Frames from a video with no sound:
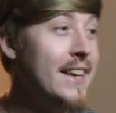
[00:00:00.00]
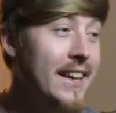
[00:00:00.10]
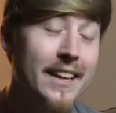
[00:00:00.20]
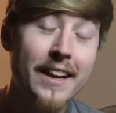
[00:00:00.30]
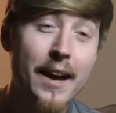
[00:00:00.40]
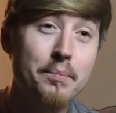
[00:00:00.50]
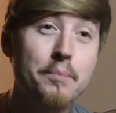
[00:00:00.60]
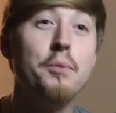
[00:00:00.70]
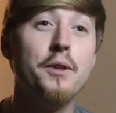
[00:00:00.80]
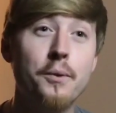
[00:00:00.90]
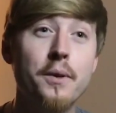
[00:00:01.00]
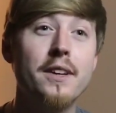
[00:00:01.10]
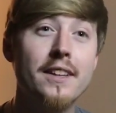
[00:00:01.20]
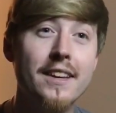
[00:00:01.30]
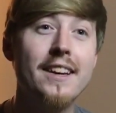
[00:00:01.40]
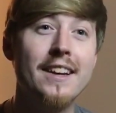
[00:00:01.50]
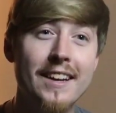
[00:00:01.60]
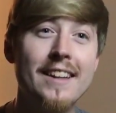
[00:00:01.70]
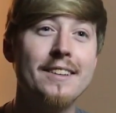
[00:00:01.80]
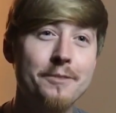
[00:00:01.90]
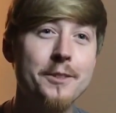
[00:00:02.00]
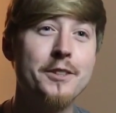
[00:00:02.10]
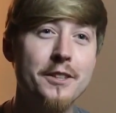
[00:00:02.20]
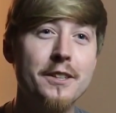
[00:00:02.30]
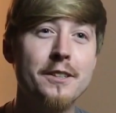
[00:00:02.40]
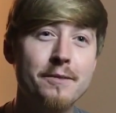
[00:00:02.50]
It happened pretty quick. Yeah, for sure.